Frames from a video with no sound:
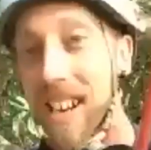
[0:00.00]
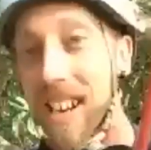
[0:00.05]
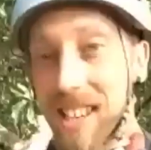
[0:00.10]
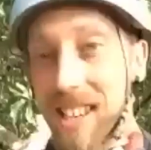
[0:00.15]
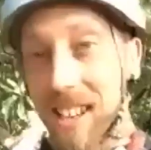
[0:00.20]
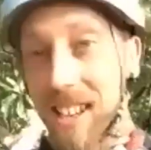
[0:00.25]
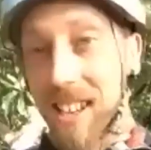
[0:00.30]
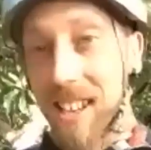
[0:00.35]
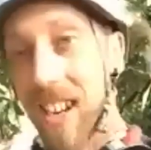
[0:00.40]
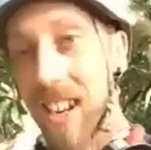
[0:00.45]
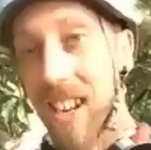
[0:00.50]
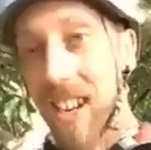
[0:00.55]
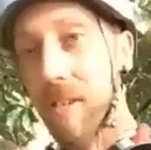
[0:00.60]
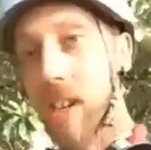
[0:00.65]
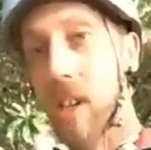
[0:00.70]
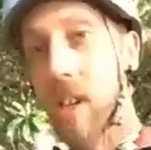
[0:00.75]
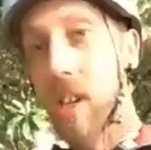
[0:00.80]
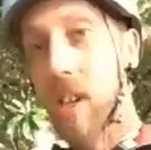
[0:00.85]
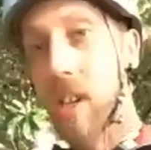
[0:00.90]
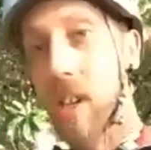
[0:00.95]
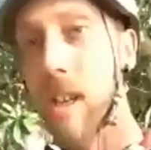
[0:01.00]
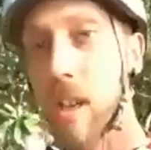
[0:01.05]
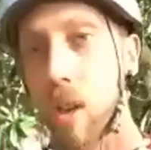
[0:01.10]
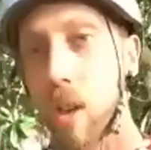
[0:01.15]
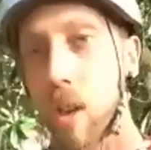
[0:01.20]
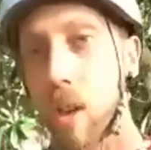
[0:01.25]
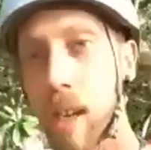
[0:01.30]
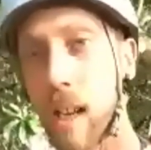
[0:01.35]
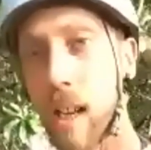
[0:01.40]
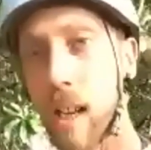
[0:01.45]
a great question because
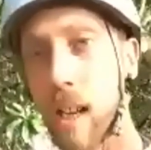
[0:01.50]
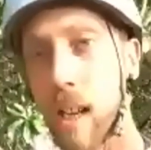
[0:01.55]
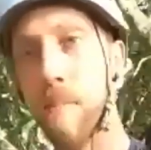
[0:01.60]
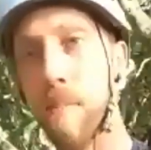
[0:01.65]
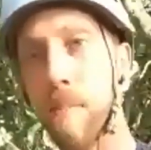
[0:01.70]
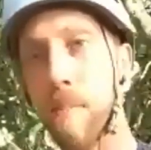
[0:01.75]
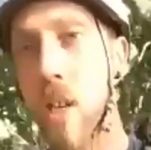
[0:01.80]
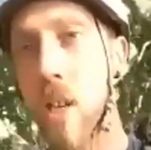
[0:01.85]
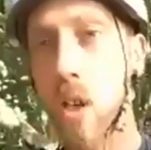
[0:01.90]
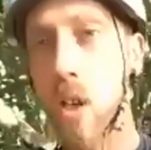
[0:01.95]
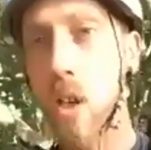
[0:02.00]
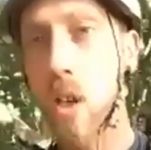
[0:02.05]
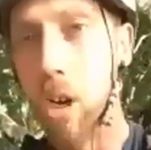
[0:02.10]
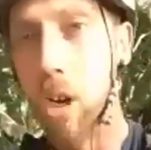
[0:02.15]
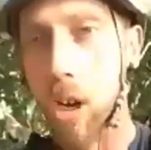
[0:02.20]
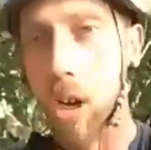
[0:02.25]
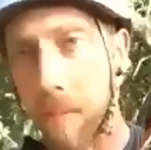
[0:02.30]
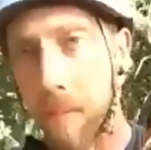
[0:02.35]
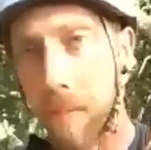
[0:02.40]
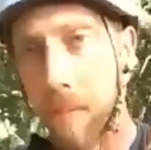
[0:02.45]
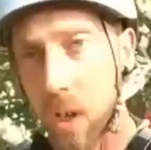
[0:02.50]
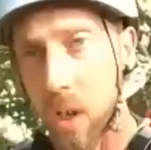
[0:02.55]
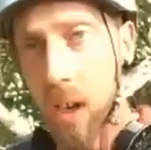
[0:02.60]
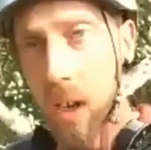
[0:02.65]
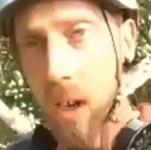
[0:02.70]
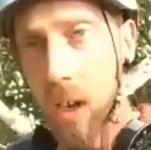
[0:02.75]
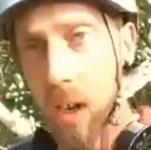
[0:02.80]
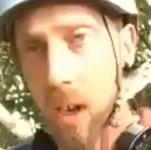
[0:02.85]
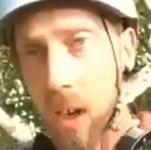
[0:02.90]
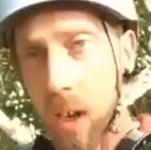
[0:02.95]
we get some big storms.
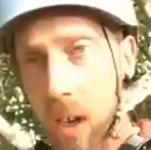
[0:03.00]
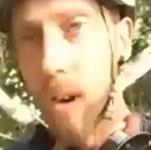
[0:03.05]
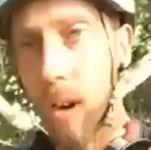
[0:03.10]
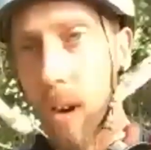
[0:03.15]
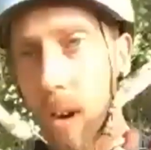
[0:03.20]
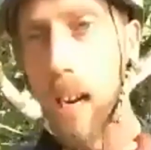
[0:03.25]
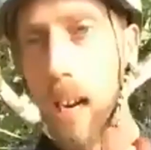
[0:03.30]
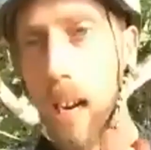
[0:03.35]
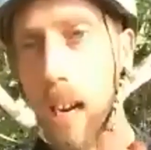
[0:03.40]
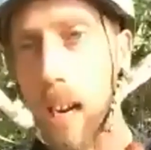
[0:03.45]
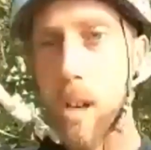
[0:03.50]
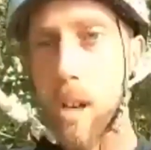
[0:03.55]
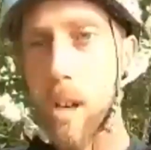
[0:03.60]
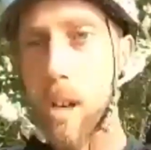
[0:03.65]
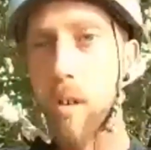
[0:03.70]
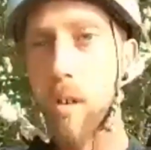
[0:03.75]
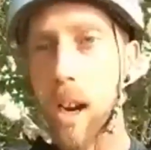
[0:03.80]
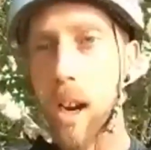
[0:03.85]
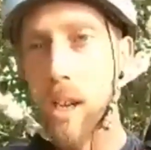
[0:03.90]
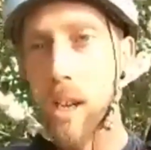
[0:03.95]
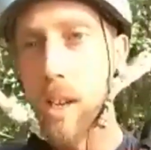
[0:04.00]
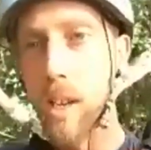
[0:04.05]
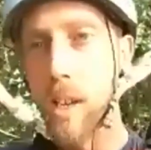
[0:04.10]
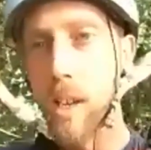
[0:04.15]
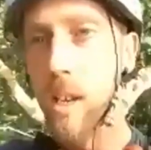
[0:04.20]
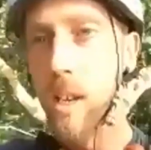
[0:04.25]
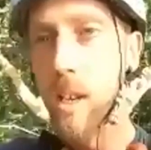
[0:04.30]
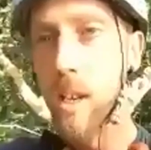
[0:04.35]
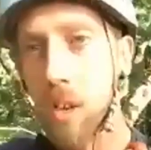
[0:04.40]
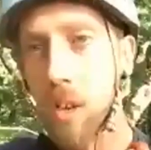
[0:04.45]
Right now we're in dry
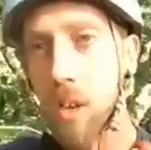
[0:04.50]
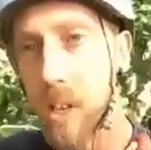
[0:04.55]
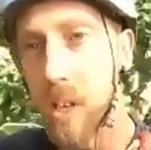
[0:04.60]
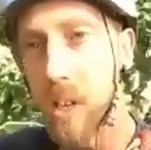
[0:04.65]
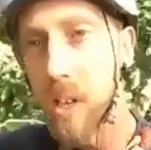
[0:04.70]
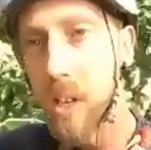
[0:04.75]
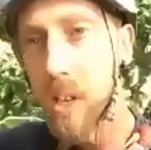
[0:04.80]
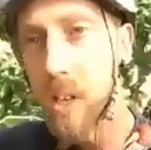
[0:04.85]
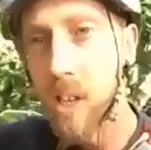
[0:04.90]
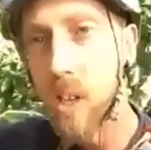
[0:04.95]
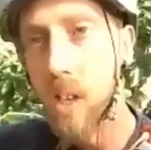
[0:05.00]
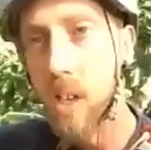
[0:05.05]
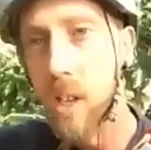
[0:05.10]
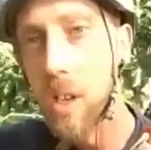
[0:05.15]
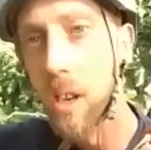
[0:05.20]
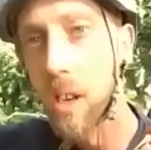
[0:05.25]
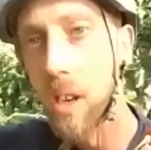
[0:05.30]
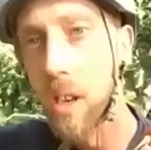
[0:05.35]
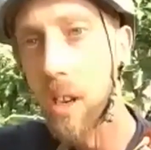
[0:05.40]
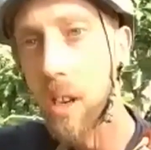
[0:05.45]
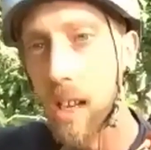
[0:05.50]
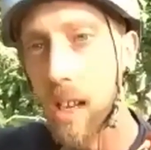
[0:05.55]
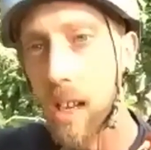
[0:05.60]
season, so it's nice and sunny.